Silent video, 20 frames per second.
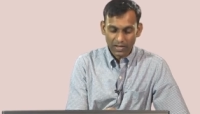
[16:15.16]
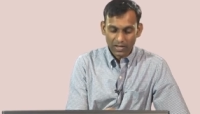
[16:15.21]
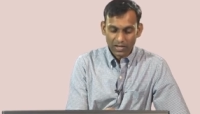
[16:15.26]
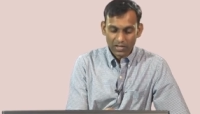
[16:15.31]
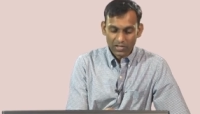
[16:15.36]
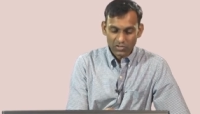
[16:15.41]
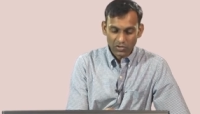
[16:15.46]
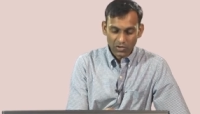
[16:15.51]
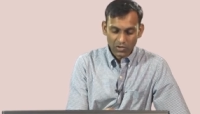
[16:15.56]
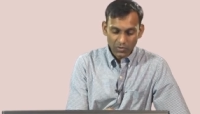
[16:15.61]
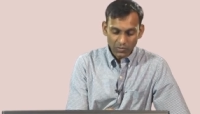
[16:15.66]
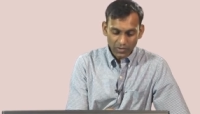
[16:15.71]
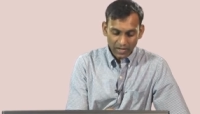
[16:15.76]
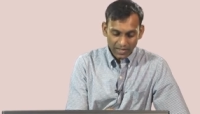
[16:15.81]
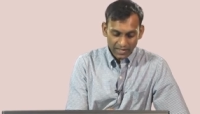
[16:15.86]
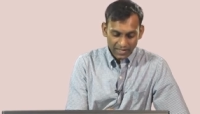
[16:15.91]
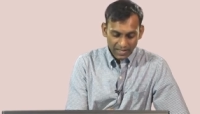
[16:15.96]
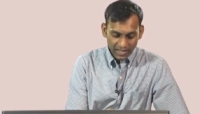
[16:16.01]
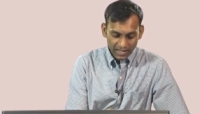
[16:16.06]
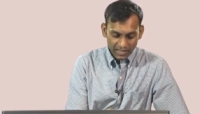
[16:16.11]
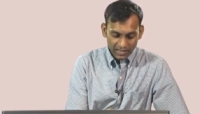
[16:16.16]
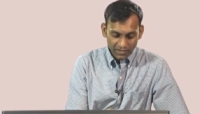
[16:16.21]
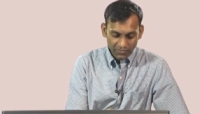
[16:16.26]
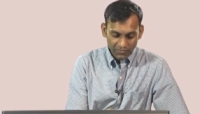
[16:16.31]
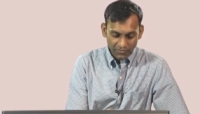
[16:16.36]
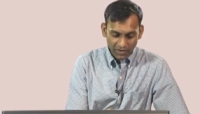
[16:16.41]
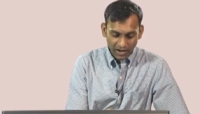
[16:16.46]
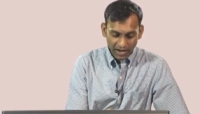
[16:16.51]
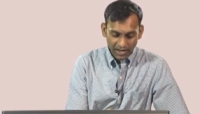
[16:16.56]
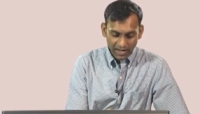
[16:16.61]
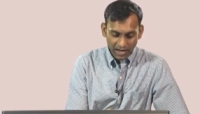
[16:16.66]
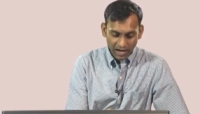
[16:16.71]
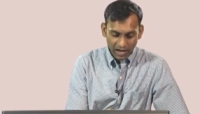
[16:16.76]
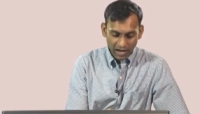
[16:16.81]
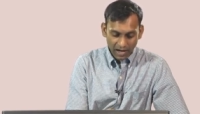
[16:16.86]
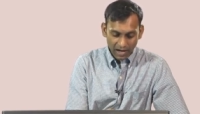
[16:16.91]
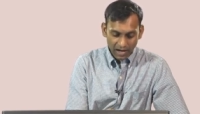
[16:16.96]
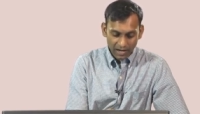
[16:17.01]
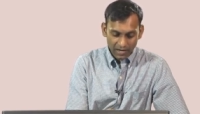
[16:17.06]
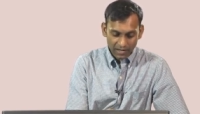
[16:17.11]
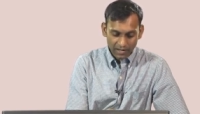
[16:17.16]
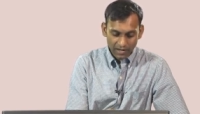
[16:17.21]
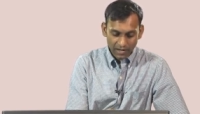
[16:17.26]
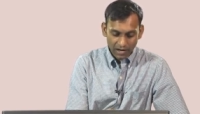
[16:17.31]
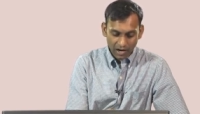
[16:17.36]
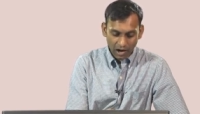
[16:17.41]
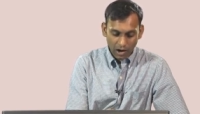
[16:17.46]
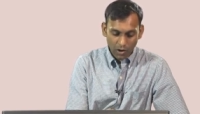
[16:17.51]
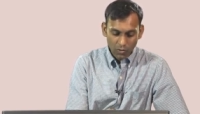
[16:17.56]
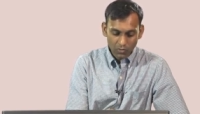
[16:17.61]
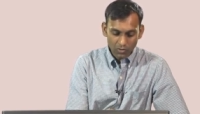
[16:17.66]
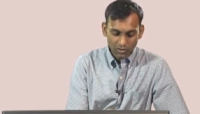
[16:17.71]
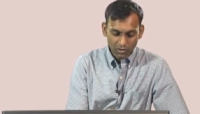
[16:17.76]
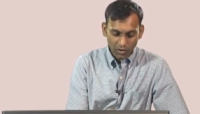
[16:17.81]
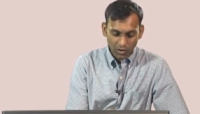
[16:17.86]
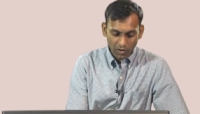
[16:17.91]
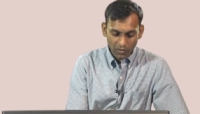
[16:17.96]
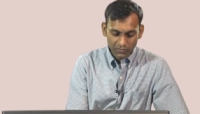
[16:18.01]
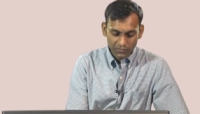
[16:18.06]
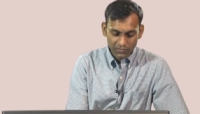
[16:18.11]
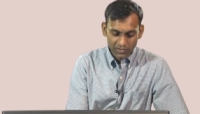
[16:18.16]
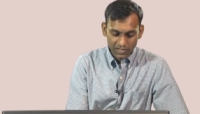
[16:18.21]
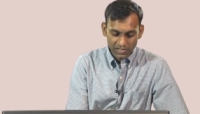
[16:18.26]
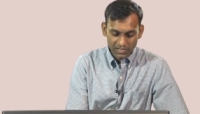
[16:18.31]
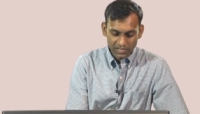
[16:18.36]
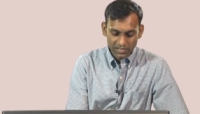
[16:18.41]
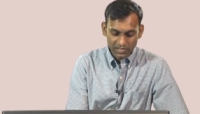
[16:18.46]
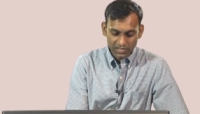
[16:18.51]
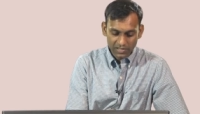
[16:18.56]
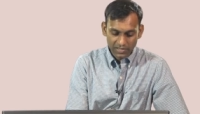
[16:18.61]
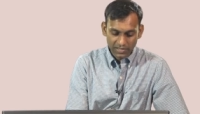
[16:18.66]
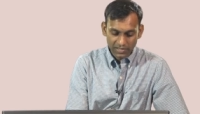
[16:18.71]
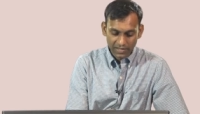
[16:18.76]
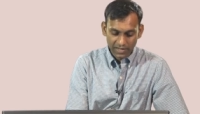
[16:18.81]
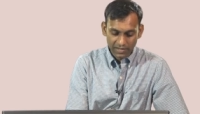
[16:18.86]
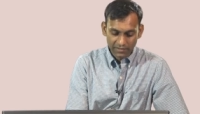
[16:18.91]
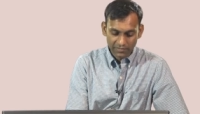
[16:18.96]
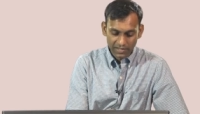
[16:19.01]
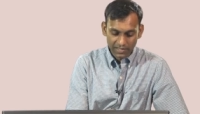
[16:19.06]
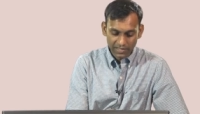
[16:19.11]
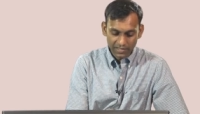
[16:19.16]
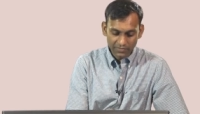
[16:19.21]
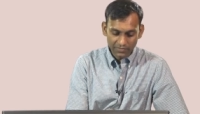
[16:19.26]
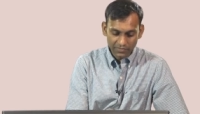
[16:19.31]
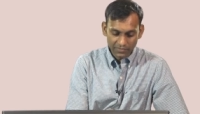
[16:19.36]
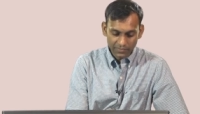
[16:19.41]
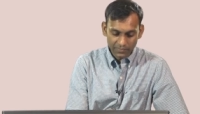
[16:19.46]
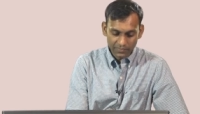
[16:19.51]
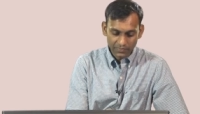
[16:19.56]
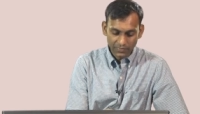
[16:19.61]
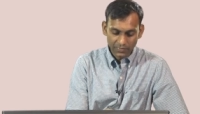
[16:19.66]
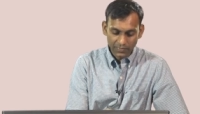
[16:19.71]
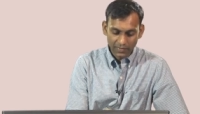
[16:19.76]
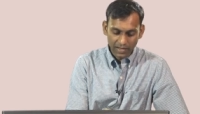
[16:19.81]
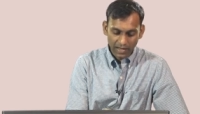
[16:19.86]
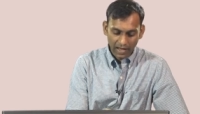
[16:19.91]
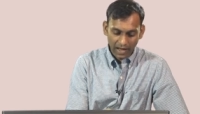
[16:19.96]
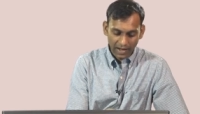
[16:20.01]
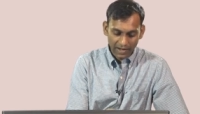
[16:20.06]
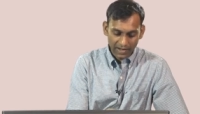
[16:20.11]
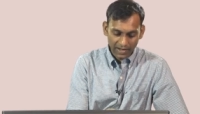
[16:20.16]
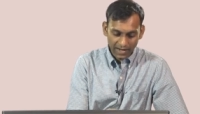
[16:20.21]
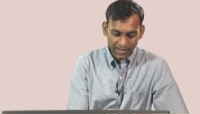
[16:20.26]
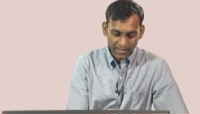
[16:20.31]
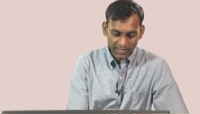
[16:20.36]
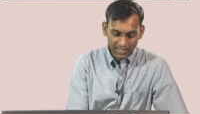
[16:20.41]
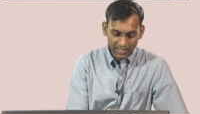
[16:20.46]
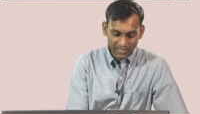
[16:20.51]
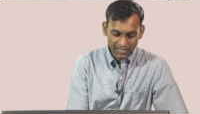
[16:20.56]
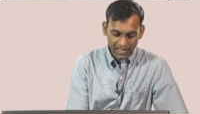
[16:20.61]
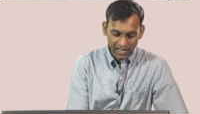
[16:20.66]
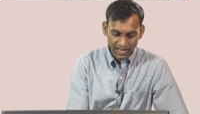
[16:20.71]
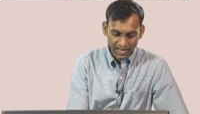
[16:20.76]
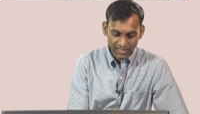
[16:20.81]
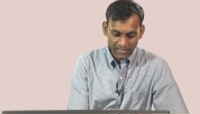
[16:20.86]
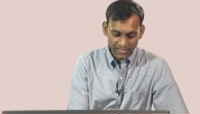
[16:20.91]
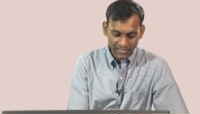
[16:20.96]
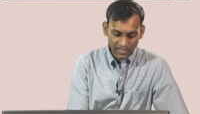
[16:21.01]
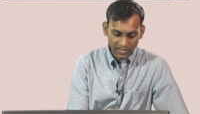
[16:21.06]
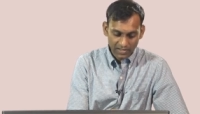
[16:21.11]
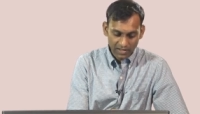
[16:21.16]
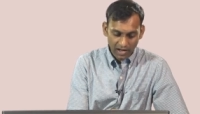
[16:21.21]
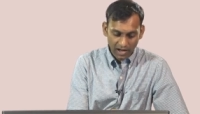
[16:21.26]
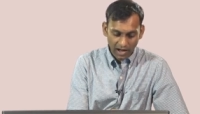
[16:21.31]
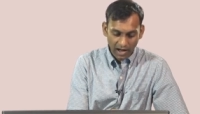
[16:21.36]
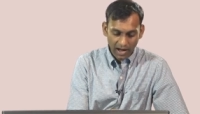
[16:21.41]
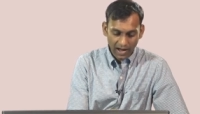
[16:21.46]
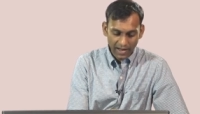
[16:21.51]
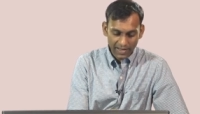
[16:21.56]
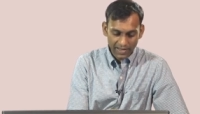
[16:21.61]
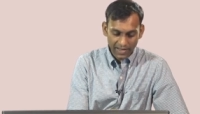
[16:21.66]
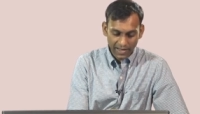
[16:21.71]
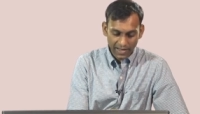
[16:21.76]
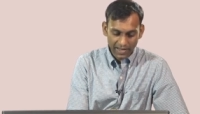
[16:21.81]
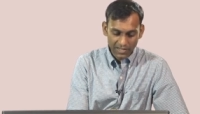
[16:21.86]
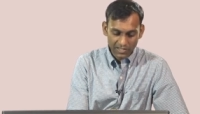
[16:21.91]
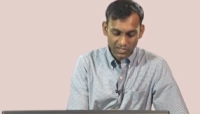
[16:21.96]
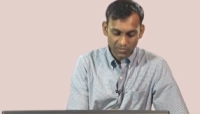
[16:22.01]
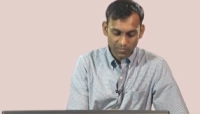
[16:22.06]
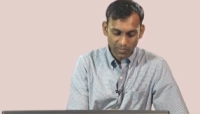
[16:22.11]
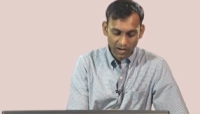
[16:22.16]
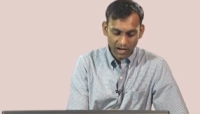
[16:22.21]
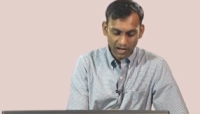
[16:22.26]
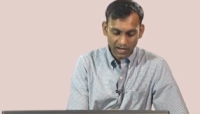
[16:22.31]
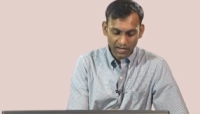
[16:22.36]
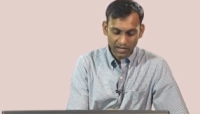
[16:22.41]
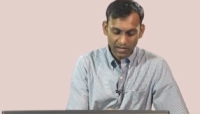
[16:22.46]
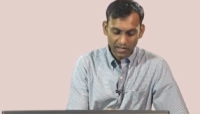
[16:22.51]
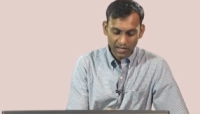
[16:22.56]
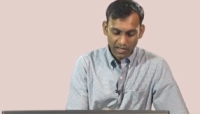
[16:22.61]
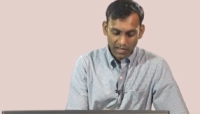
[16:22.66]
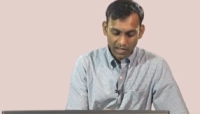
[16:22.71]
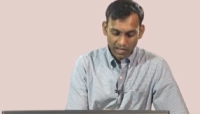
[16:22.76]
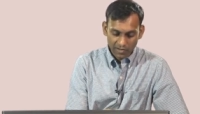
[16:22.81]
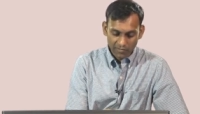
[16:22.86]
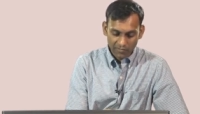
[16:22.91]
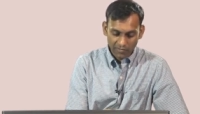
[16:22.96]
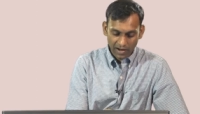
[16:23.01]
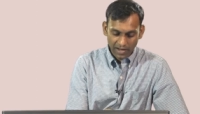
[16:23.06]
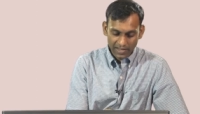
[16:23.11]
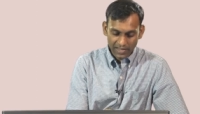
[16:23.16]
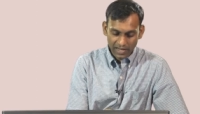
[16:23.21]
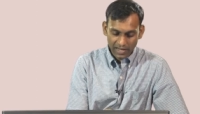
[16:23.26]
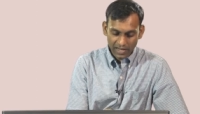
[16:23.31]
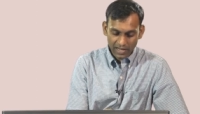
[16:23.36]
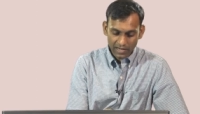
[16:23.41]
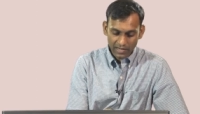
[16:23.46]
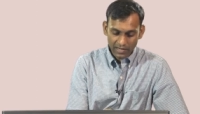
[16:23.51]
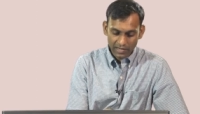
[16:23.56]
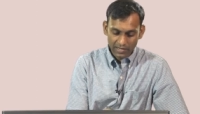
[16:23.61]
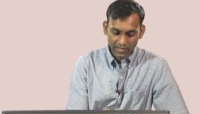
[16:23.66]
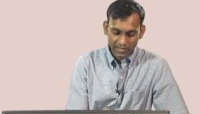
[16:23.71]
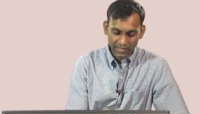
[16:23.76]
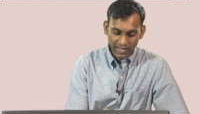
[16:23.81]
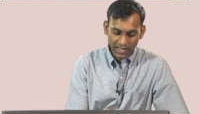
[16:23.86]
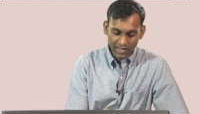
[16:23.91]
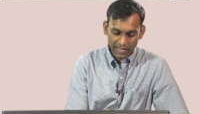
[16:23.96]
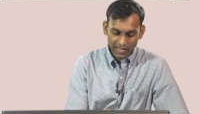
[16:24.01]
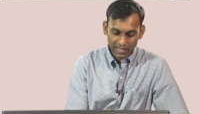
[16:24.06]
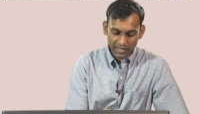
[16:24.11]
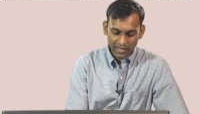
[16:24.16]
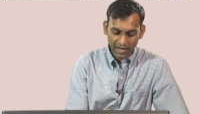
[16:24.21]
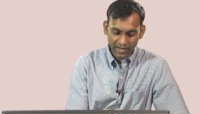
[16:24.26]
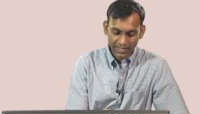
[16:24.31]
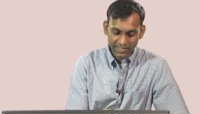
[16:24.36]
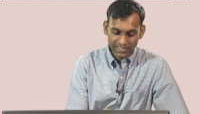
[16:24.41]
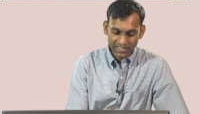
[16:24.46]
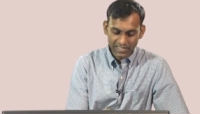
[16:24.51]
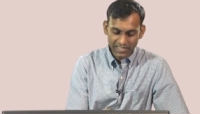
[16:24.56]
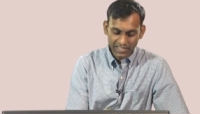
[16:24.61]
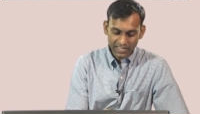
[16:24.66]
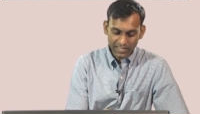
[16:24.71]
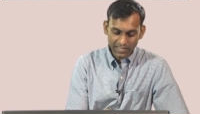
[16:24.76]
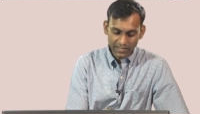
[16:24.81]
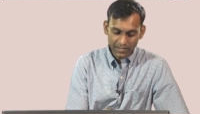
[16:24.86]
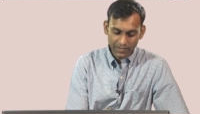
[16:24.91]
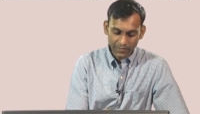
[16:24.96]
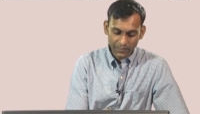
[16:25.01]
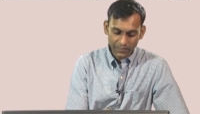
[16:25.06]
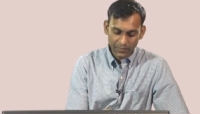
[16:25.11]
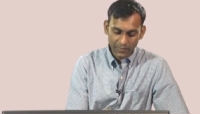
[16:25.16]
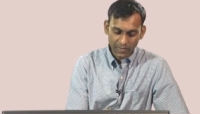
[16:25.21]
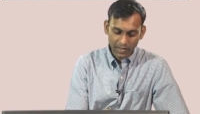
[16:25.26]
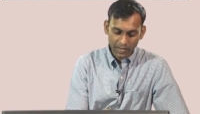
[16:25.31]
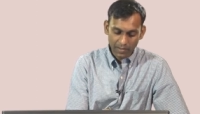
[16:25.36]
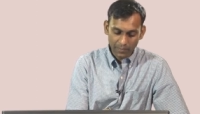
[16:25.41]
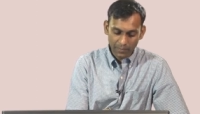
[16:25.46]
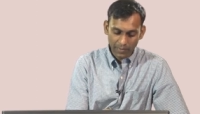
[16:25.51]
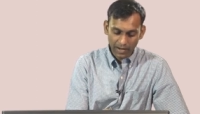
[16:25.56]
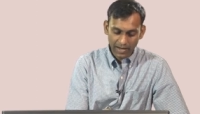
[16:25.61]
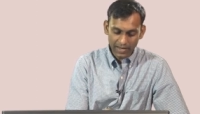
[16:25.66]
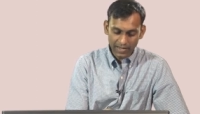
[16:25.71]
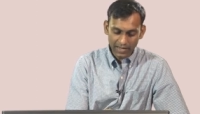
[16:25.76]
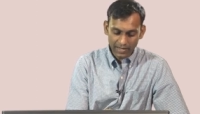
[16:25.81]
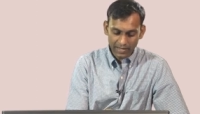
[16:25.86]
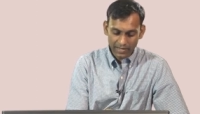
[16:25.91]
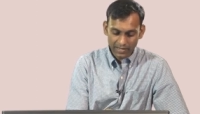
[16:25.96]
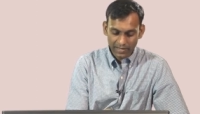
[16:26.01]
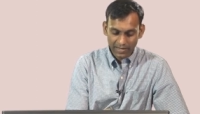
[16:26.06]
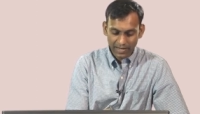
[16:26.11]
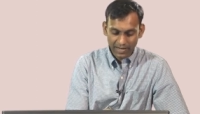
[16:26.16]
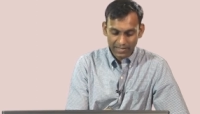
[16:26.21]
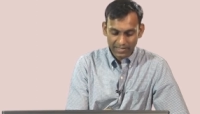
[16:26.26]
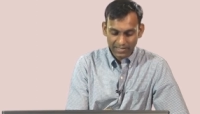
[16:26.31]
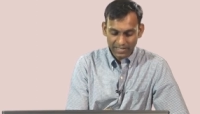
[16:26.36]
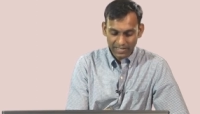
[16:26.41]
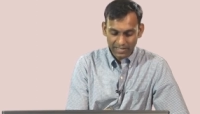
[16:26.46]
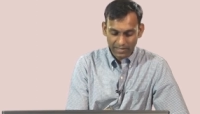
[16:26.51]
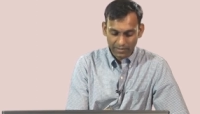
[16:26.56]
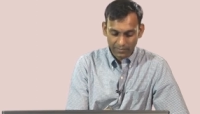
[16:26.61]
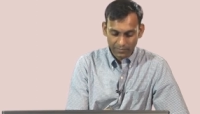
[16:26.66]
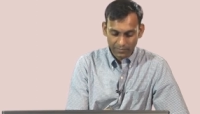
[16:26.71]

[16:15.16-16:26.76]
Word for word: So, you can take the phi r out of this derivative and write this as i h bar phi r del chi t by del t.